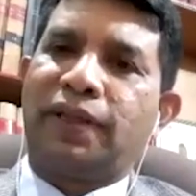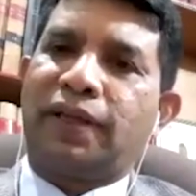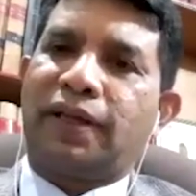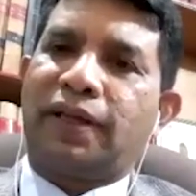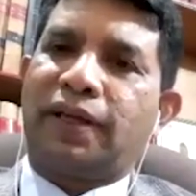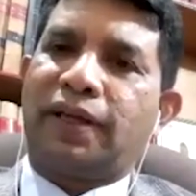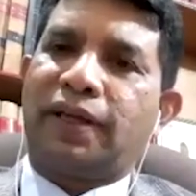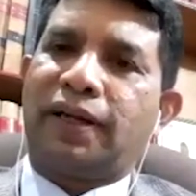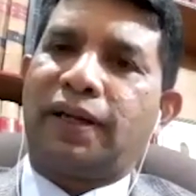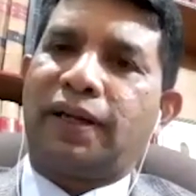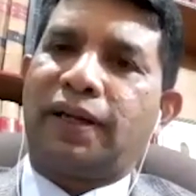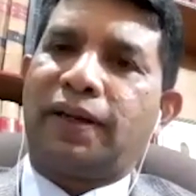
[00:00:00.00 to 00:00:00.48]

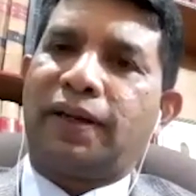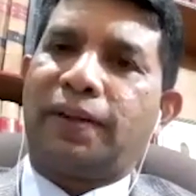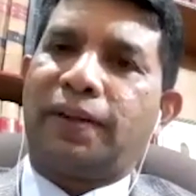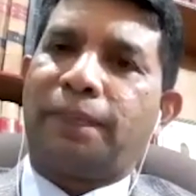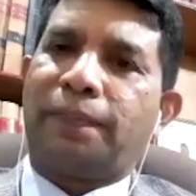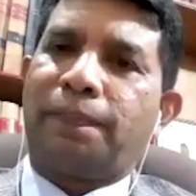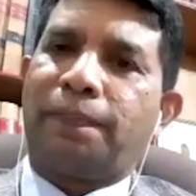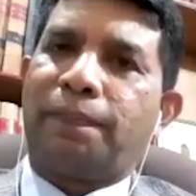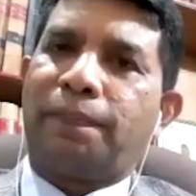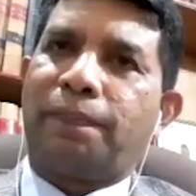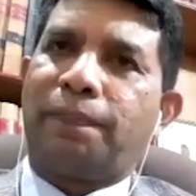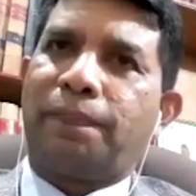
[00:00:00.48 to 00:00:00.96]

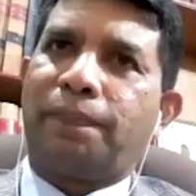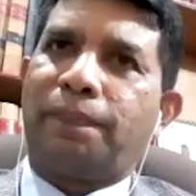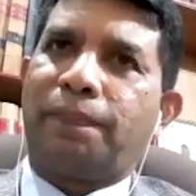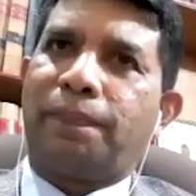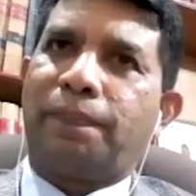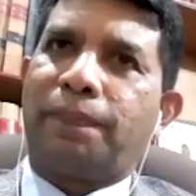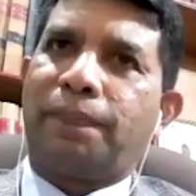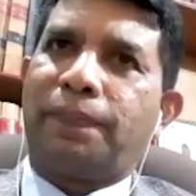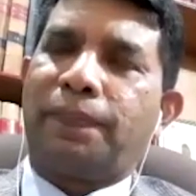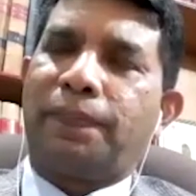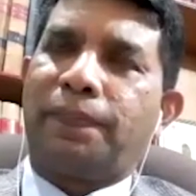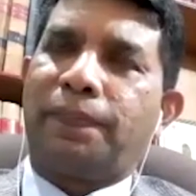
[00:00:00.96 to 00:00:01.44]

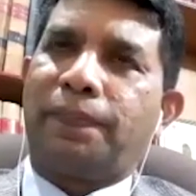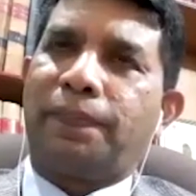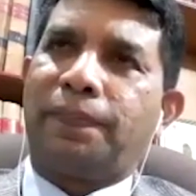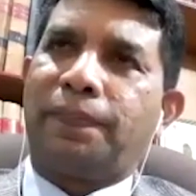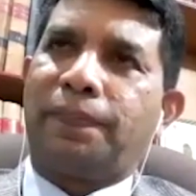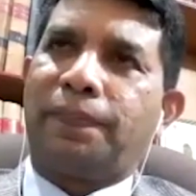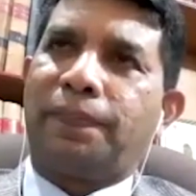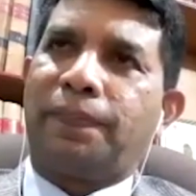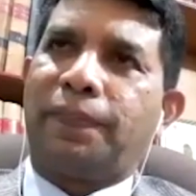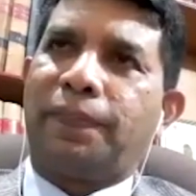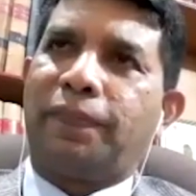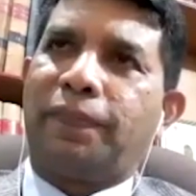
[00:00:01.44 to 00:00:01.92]

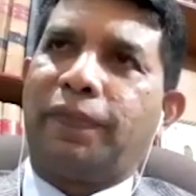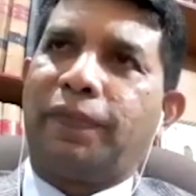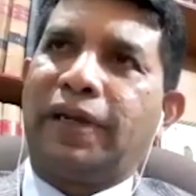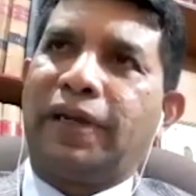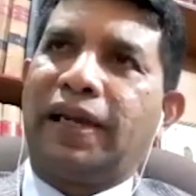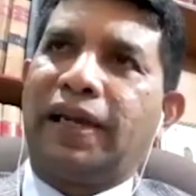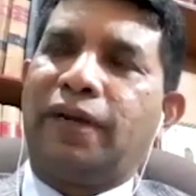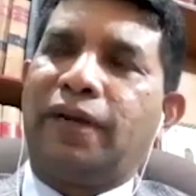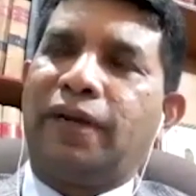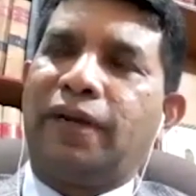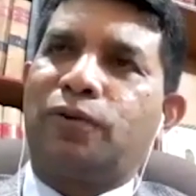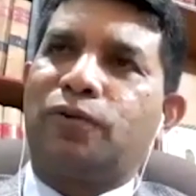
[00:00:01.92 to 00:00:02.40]

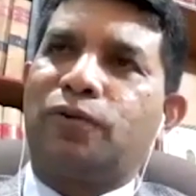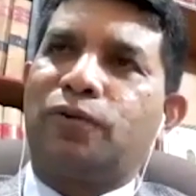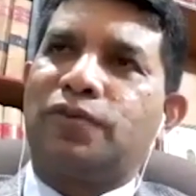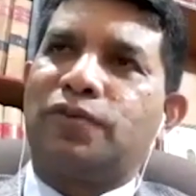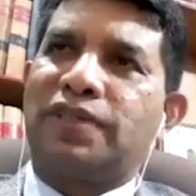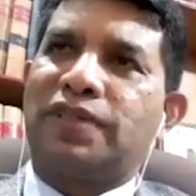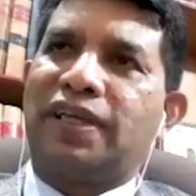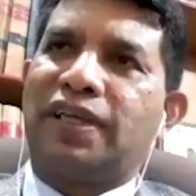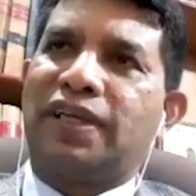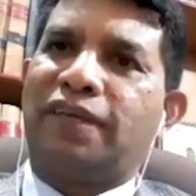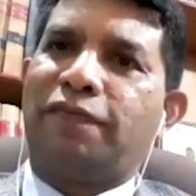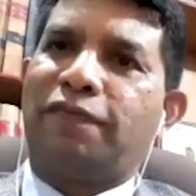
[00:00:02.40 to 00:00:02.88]
we'll have to
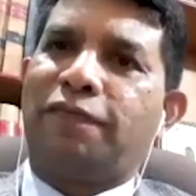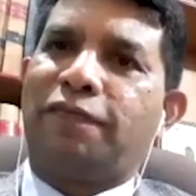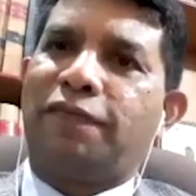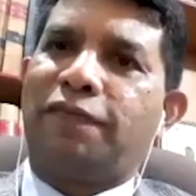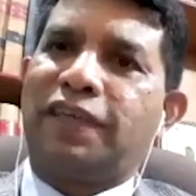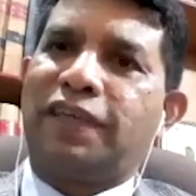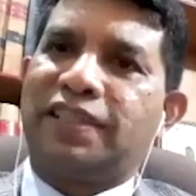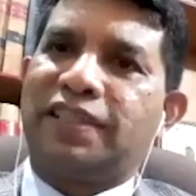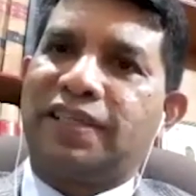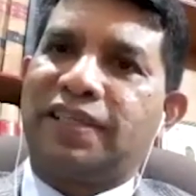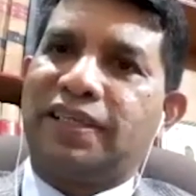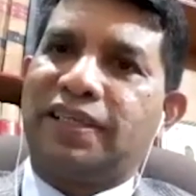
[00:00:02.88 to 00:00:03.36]
see
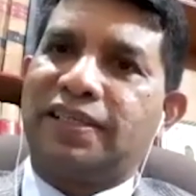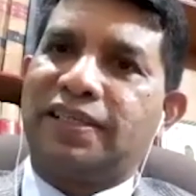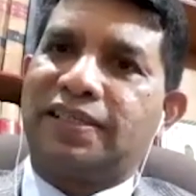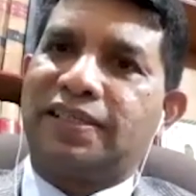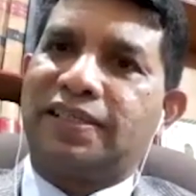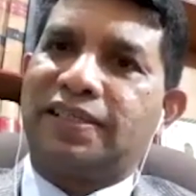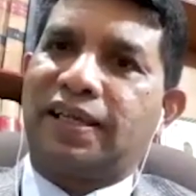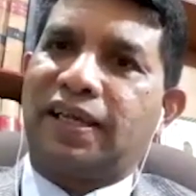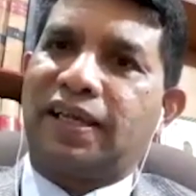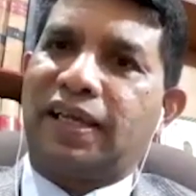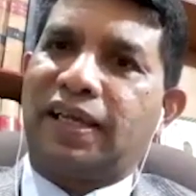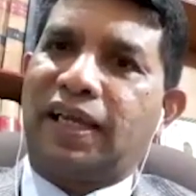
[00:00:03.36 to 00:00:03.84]
which
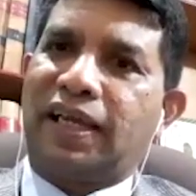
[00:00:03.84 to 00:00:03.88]
is